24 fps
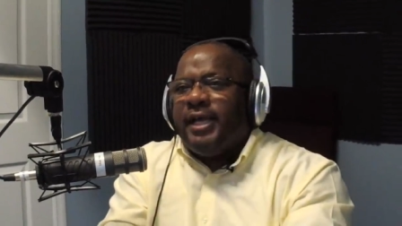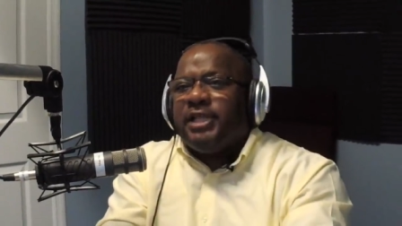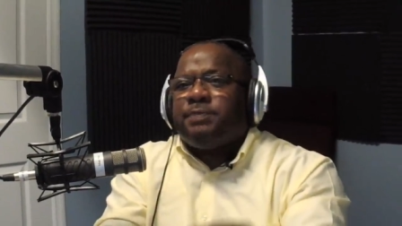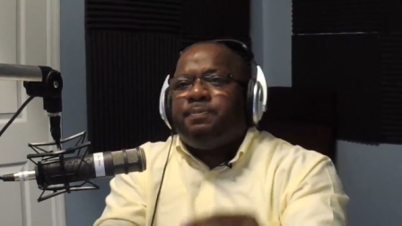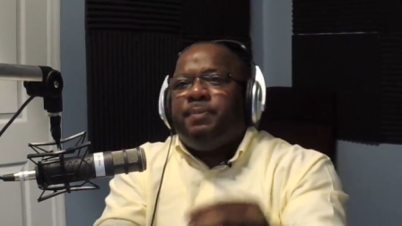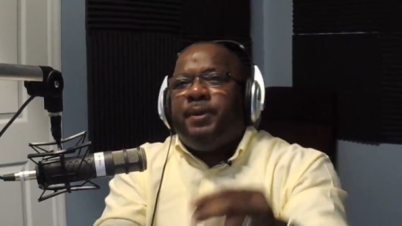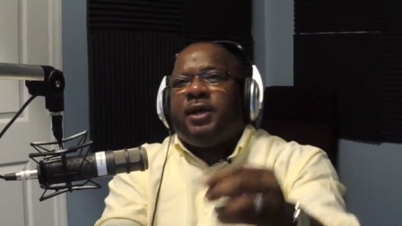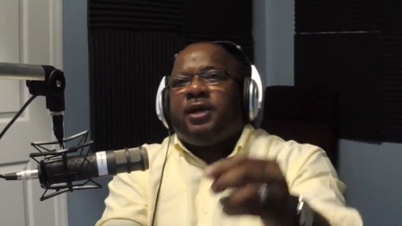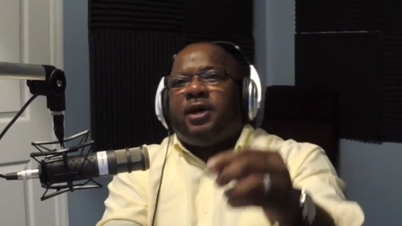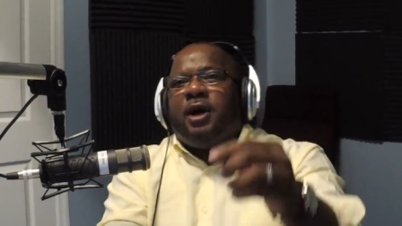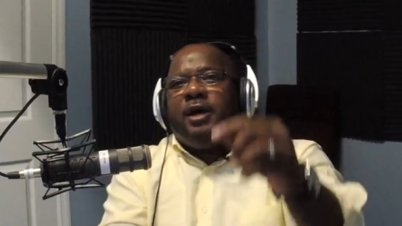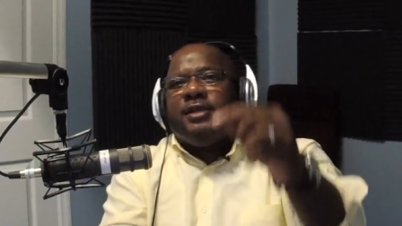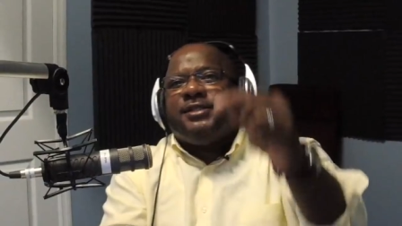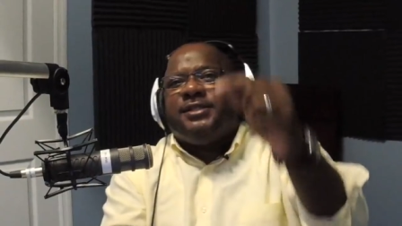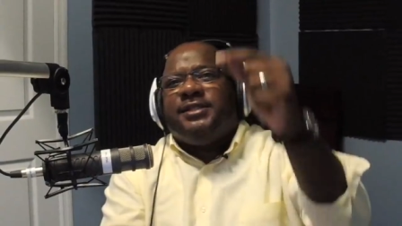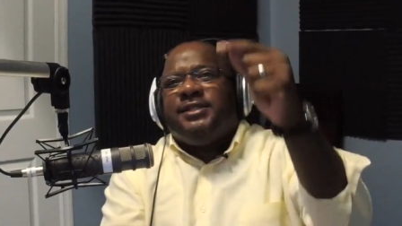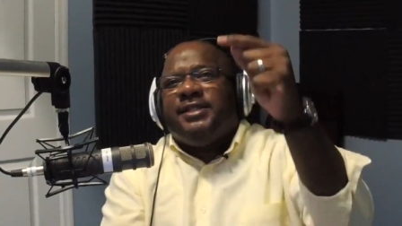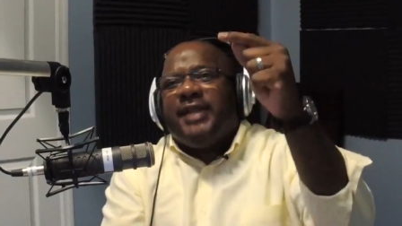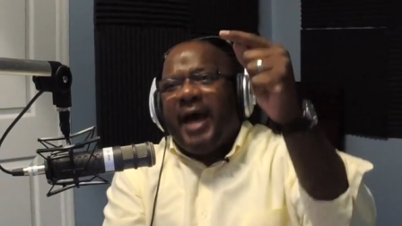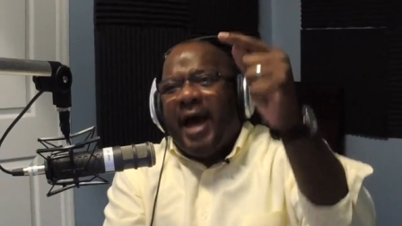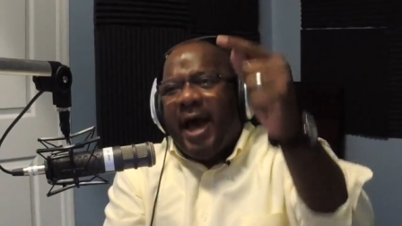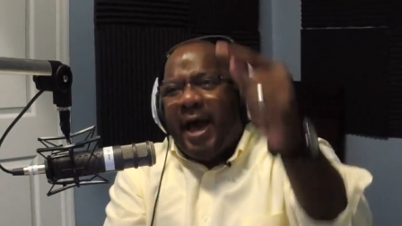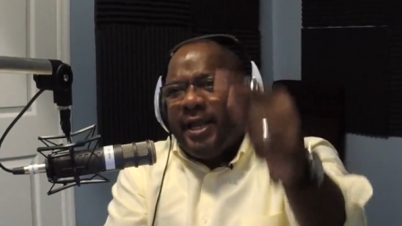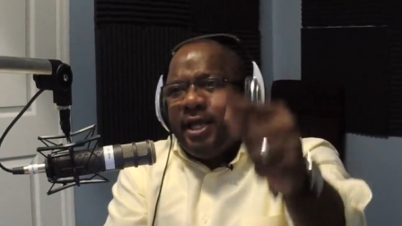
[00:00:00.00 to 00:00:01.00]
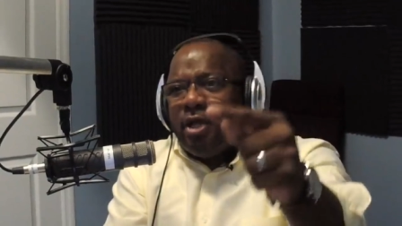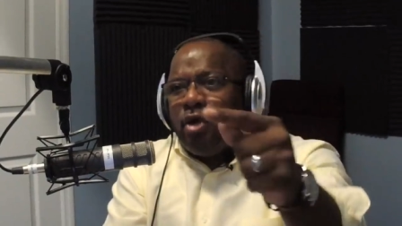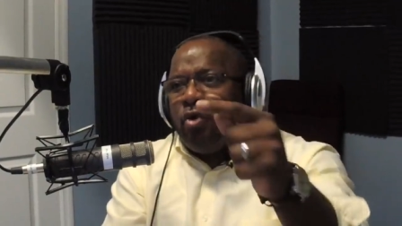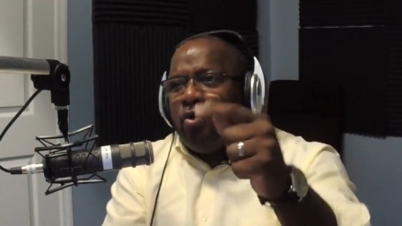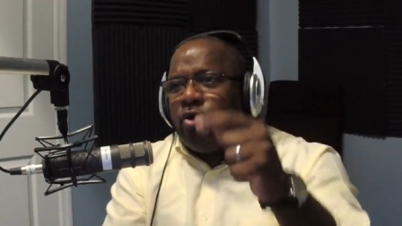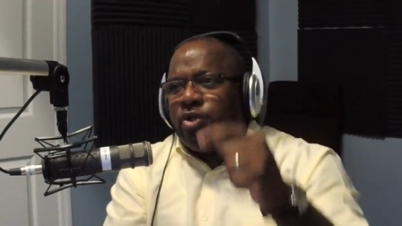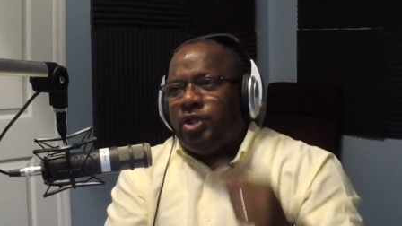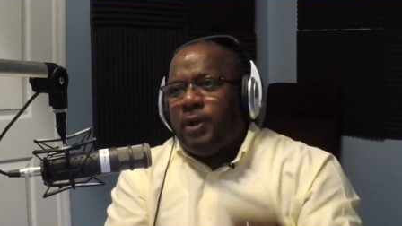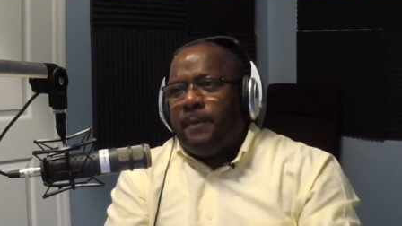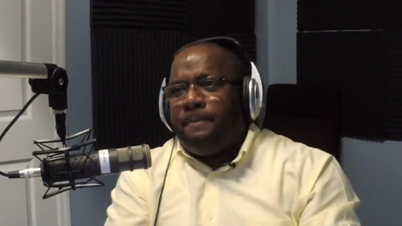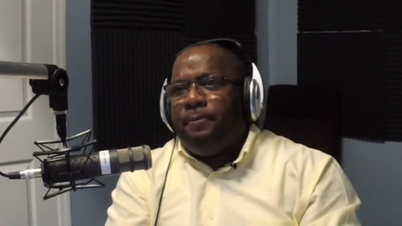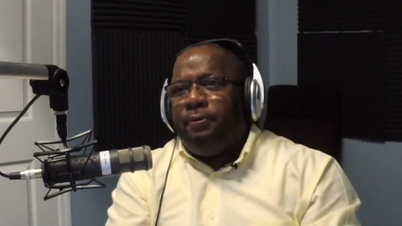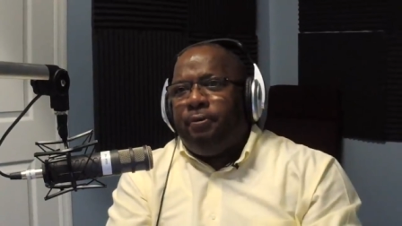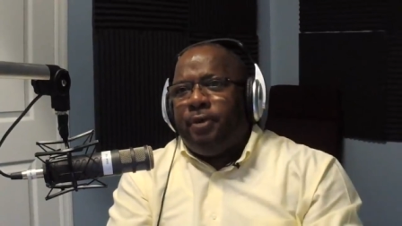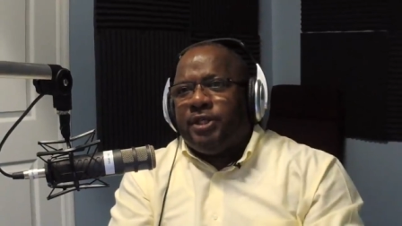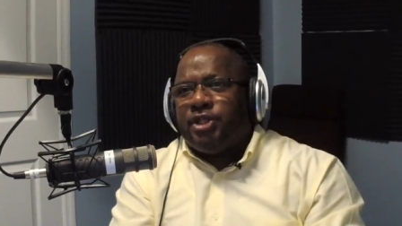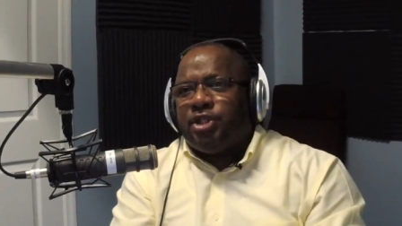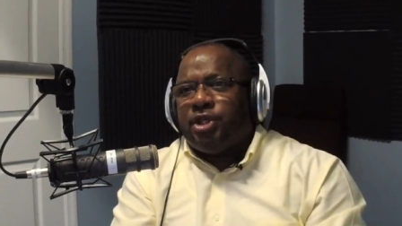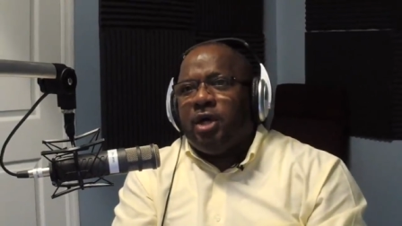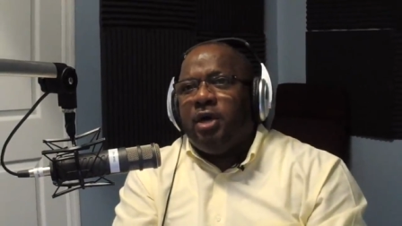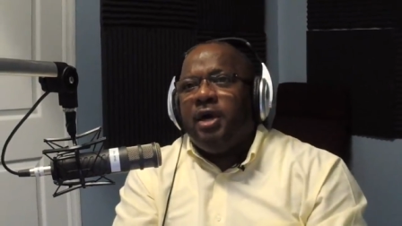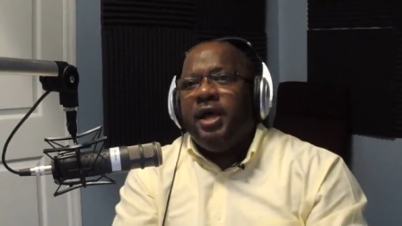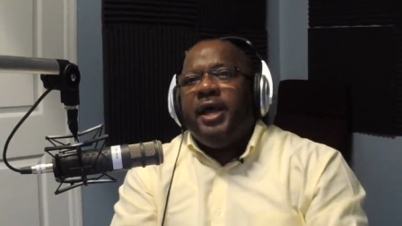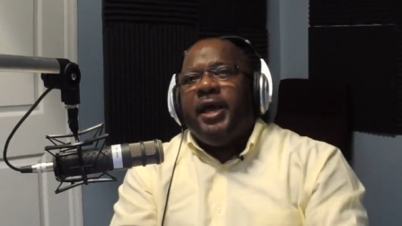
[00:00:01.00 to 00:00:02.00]
It's because daddy, who's a
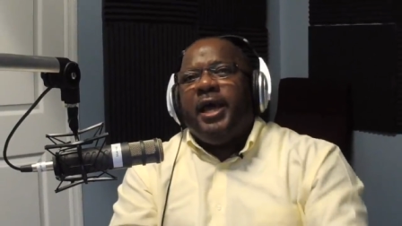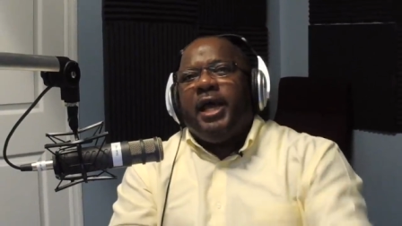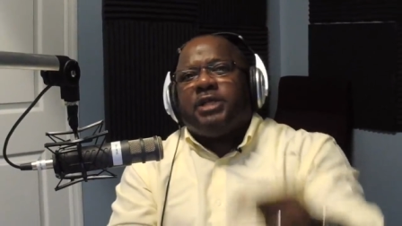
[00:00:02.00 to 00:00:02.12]
preacher,